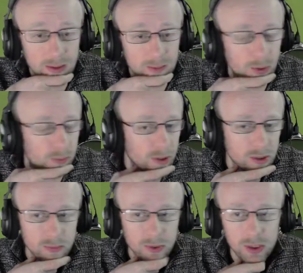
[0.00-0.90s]
But we've got
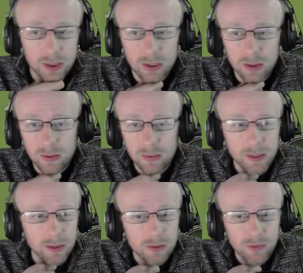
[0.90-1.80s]
some good... Oh, we've
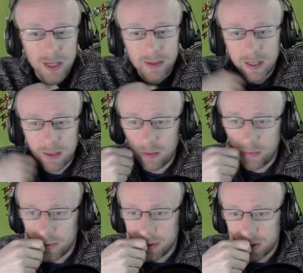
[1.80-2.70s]
got a good rally there.
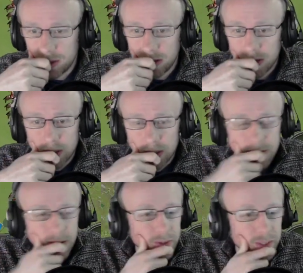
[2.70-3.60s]
Hopefully we can try and charge
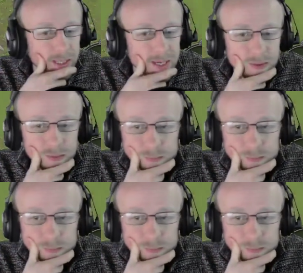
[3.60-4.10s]
that unit down.